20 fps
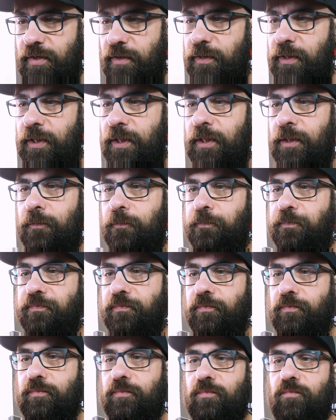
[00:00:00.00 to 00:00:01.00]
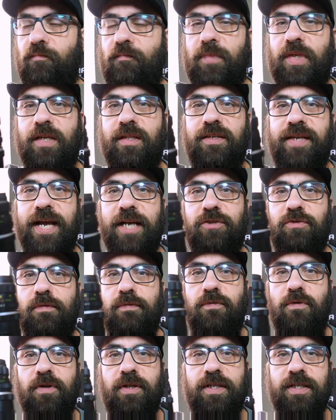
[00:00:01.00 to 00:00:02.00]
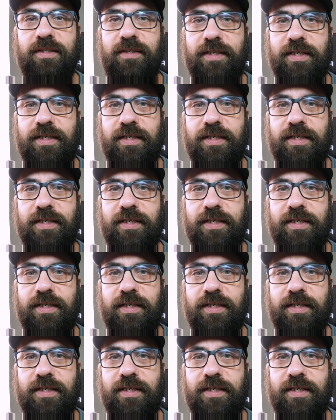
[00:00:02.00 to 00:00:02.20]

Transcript: So the actual focus